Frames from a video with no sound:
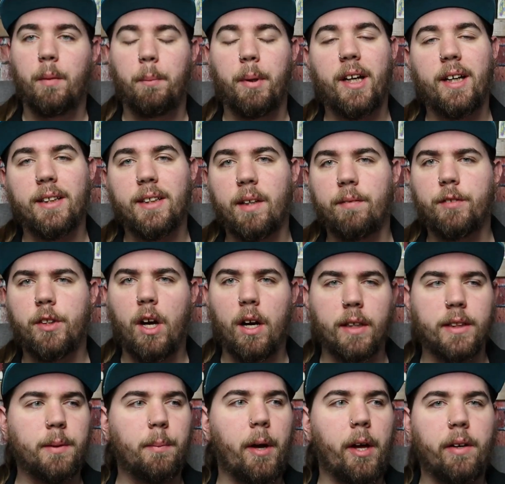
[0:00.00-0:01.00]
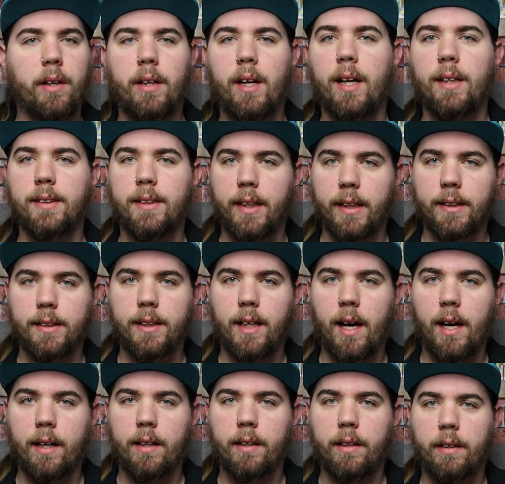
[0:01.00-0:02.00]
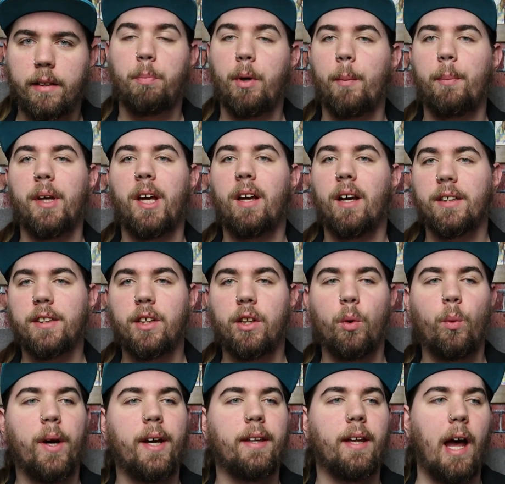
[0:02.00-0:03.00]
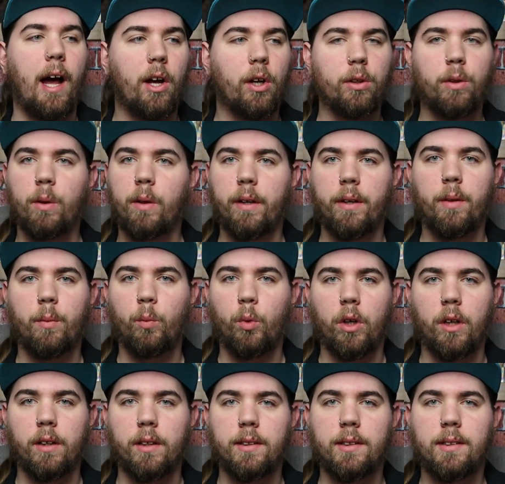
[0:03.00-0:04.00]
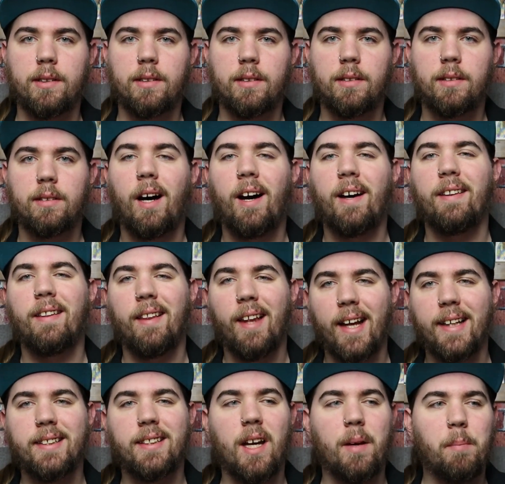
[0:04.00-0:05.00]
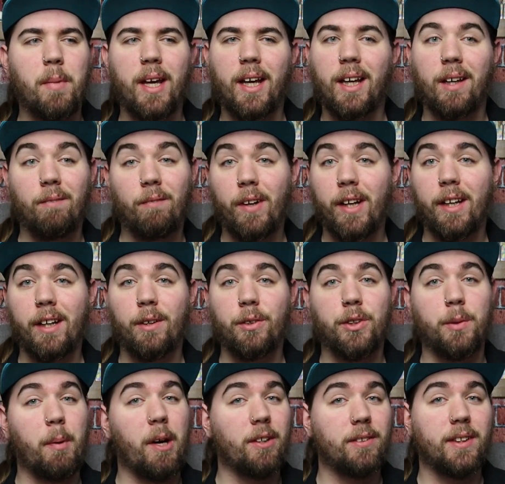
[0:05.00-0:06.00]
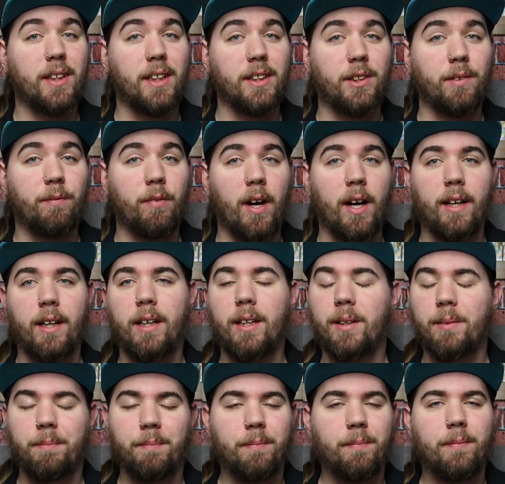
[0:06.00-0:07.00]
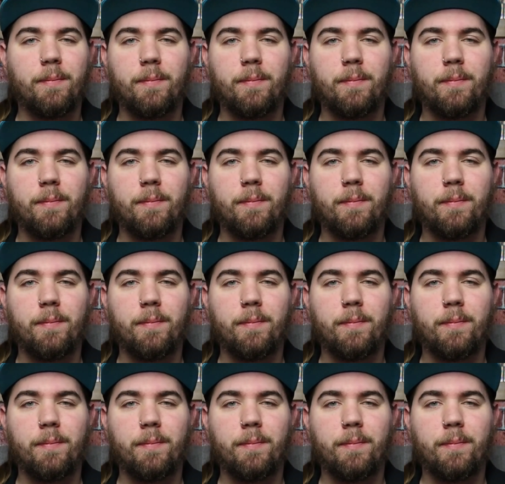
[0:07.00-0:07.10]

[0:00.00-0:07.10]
Because I've talked about it on TikTok, but because of the way the algorithm works, unless I'm making videos about schizophrenia,